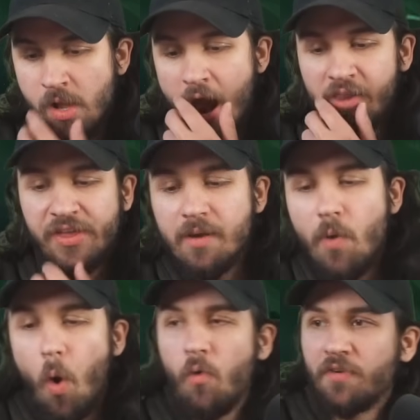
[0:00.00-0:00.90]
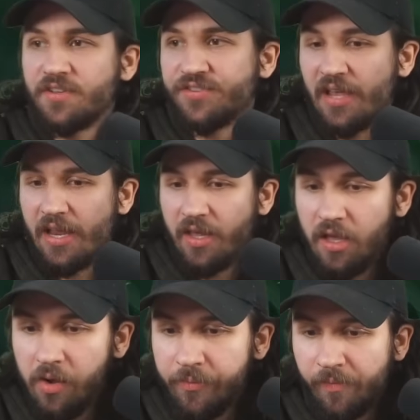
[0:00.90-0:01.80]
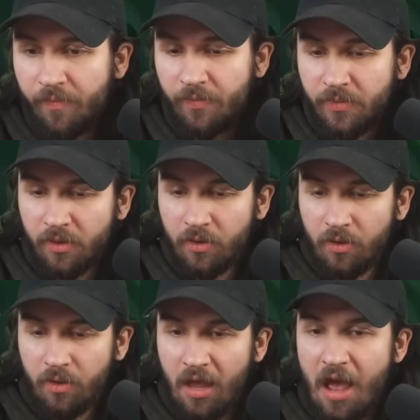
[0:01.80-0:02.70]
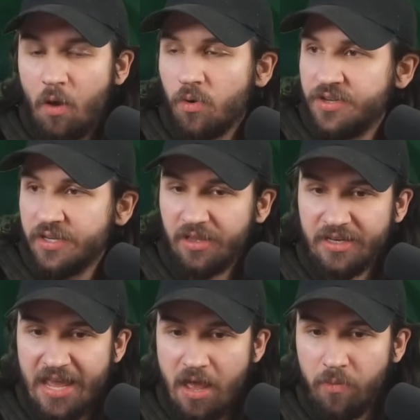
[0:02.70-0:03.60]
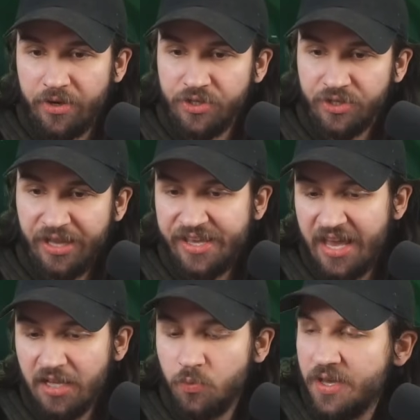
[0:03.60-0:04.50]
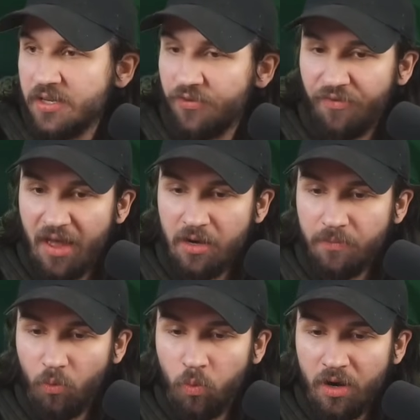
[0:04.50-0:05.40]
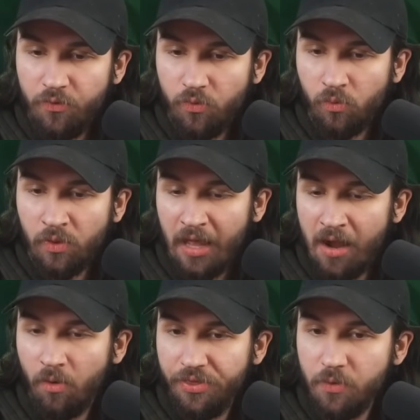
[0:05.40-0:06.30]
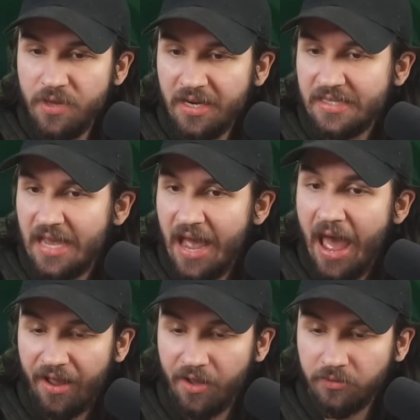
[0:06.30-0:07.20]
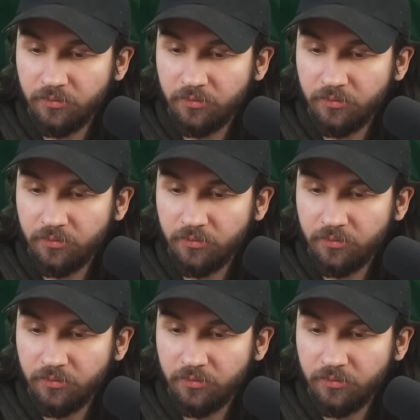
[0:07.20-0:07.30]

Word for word: I think I'm overstating how we're dealing damage. Like, yes, we can defend, but what if... Like, I don't think we can attack.